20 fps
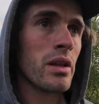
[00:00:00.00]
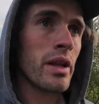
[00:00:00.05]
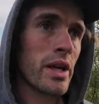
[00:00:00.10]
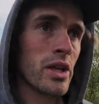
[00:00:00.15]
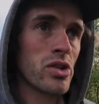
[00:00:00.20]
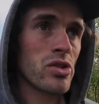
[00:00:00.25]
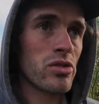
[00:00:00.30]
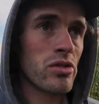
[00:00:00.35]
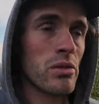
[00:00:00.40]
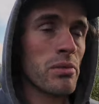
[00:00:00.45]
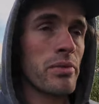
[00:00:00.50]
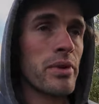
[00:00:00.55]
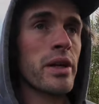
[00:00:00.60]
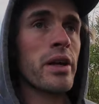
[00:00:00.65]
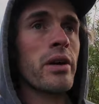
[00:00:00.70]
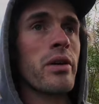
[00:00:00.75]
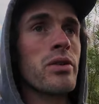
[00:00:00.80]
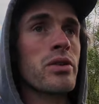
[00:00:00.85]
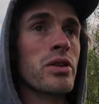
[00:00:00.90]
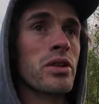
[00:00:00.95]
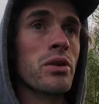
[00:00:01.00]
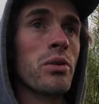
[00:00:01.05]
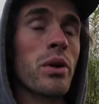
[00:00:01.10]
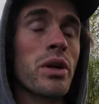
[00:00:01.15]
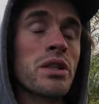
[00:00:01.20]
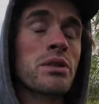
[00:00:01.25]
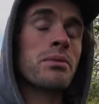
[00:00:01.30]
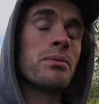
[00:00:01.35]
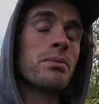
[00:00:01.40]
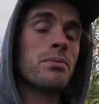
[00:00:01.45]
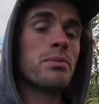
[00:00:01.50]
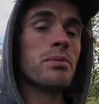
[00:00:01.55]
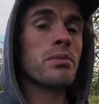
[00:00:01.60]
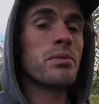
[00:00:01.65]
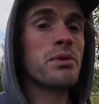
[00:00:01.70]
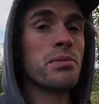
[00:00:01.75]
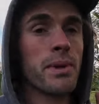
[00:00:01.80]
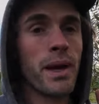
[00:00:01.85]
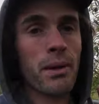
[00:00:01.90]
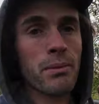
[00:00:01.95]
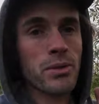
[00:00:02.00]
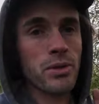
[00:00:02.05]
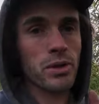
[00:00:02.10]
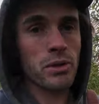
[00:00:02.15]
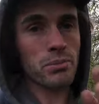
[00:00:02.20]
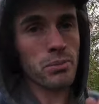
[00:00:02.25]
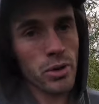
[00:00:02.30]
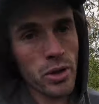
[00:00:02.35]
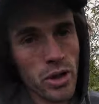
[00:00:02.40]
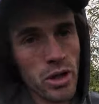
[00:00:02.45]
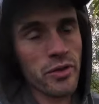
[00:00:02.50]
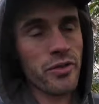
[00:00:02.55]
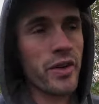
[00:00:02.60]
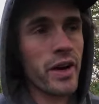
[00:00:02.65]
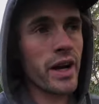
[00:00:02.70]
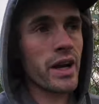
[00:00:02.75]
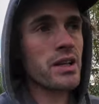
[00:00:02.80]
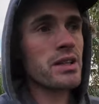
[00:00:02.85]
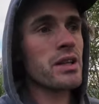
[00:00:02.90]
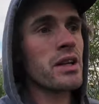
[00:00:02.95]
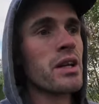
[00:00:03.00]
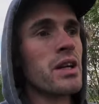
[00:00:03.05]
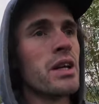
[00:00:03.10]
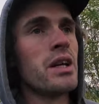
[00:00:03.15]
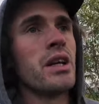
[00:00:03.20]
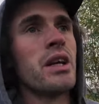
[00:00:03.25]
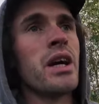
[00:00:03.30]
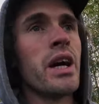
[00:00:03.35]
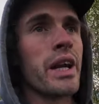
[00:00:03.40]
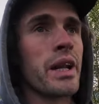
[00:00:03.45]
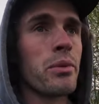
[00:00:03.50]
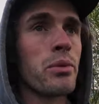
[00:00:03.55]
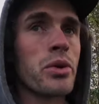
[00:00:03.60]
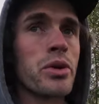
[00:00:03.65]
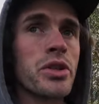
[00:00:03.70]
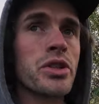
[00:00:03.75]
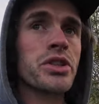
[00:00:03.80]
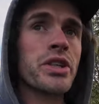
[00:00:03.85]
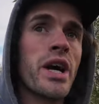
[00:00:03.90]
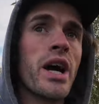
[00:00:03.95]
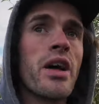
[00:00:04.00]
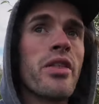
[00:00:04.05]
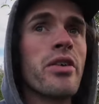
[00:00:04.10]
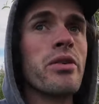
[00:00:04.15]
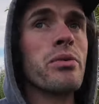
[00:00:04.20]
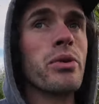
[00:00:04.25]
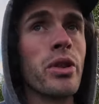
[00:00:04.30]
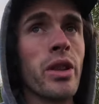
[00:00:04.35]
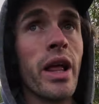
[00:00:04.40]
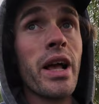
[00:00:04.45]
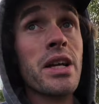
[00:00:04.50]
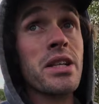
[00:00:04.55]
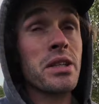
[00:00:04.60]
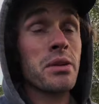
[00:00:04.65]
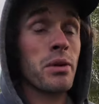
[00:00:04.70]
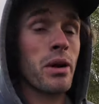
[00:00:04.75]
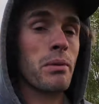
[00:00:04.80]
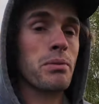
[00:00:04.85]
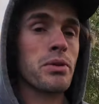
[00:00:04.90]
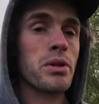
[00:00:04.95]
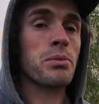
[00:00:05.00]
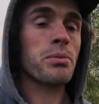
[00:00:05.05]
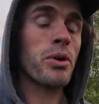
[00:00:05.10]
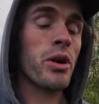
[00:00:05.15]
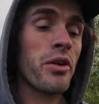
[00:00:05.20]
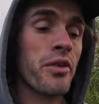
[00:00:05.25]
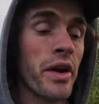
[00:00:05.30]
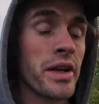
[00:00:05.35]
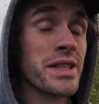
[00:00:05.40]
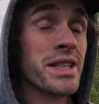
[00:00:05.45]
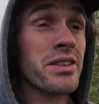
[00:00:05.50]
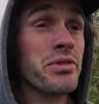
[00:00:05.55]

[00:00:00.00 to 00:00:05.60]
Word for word: like script videos, because I wanted them to be absolutely perfect, and I wouldn't share them unless they were absolutely perfect.